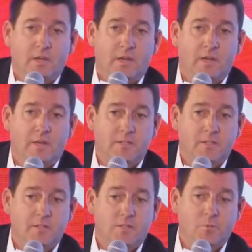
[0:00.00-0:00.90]
And
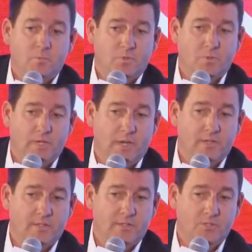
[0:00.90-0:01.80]
you know, the, the
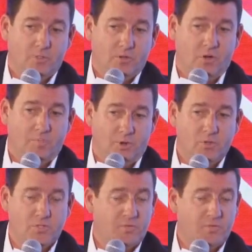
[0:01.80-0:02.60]
reality is there are parts